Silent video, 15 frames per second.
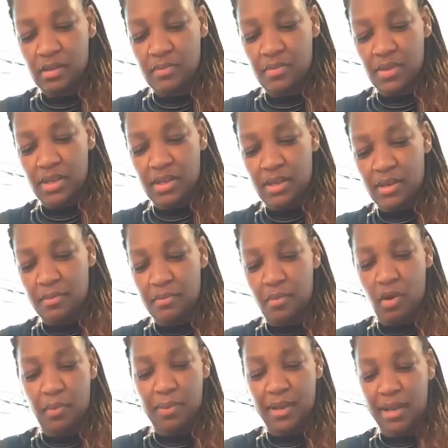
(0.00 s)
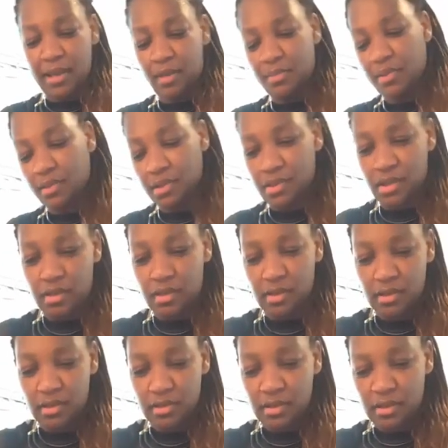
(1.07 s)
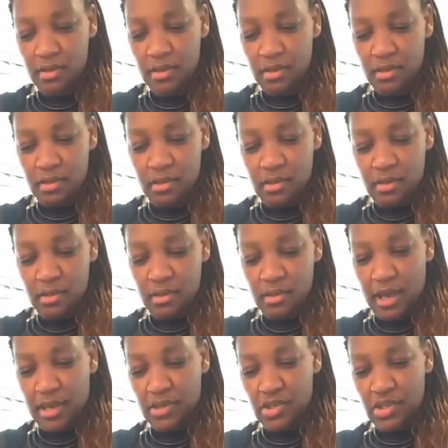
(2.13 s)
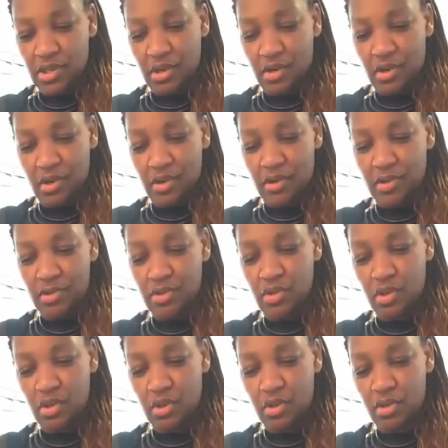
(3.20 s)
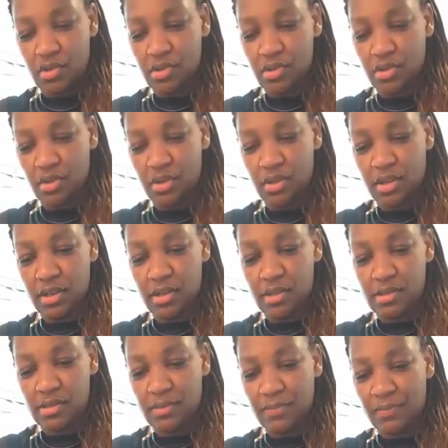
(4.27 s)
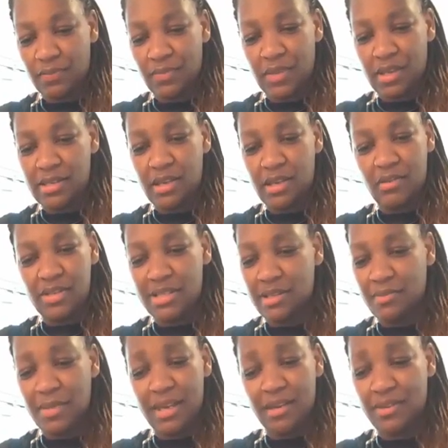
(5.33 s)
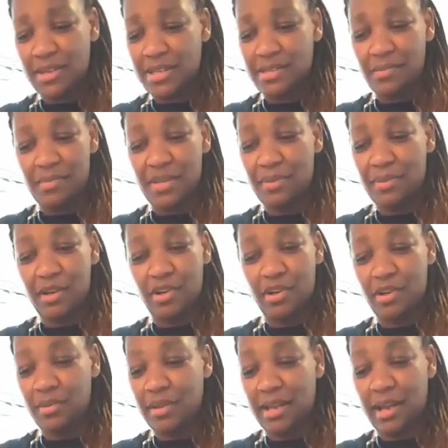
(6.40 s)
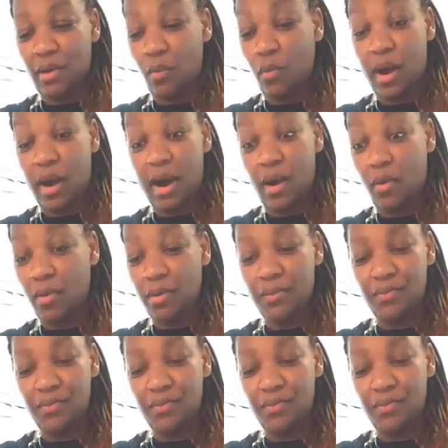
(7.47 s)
be more pliable to add to your donuts. Look at these. Seriously, make these and people are going to be like, wow.